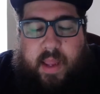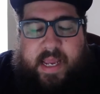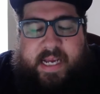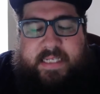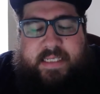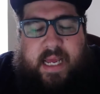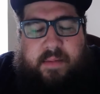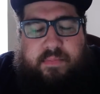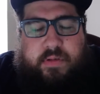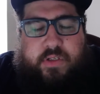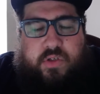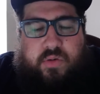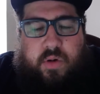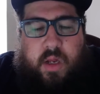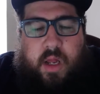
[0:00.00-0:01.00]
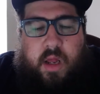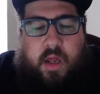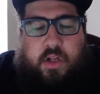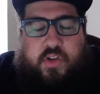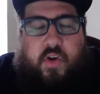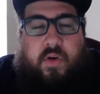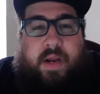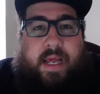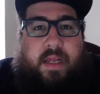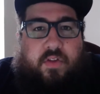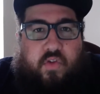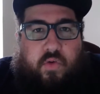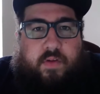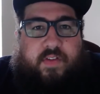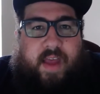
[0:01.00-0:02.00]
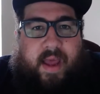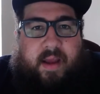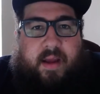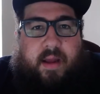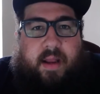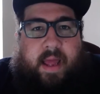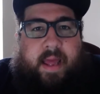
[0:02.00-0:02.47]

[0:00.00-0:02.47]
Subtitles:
able to turn into a tank and